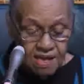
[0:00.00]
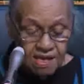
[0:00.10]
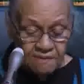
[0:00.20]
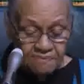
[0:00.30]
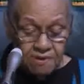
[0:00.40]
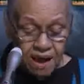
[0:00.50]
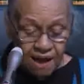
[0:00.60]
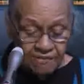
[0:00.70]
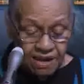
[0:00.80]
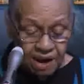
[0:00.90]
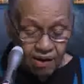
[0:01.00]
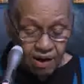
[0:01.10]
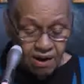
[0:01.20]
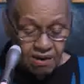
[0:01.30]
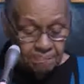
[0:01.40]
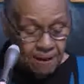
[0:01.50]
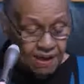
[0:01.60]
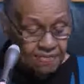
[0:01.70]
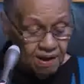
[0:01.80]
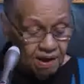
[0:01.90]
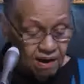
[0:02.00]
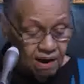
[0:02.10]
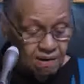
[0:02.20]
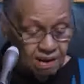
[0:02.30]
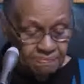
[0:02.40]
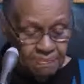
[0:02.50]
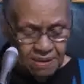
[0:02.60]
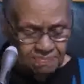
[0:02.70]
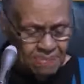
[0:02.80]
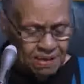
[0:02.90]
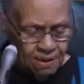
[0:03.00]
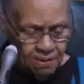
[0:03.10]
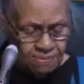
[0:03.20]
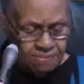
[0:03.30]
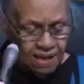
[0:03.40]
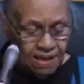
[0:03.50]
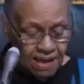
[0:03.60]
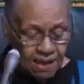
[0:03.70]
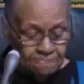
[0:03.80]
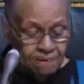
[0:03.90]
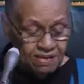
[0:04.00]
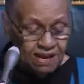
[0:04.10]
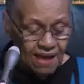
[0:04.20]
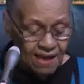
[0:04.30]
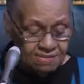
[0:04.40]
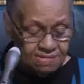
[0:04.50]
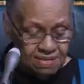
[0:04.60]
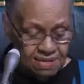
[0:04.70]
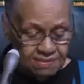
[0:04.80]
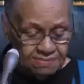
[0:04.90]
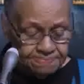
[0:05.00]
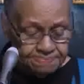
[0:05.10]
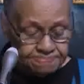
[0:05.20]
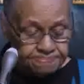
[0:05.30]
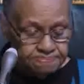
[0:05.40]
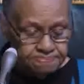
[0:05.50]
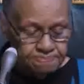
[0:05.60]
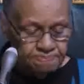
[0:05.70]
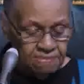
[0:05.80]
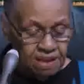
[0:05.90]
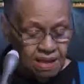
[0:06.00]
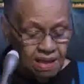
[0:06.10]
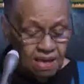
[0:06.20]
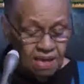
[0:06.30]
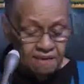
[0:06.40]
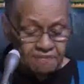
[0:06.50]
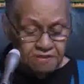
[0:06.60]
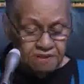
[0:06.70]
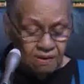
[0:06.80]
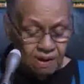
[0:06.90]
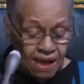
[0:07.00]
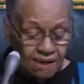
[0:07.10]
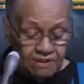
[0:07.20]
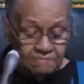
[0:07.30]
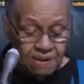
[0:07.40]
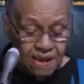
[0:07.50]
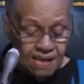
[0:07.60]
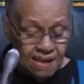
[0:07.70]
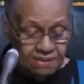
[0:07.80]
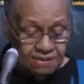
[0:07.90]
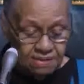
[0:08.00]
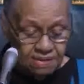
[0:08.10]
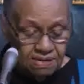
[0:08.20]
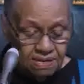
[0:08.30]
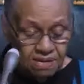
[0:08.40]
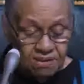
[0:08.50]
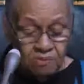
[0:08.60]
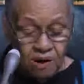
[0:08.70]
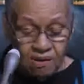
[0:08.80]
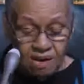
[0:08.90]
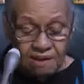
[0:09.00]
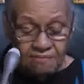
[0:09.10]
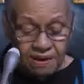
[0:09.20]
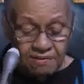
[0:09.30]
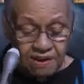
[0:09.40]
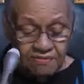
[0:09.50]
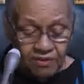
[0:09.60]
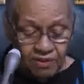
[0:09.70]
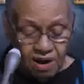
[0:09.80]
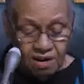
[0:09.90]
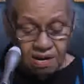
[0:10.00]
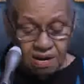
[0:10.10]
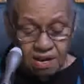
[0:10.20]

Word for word: If you have a car, pay the car bill and put gas in. If you don't have a plan, you won't get very far.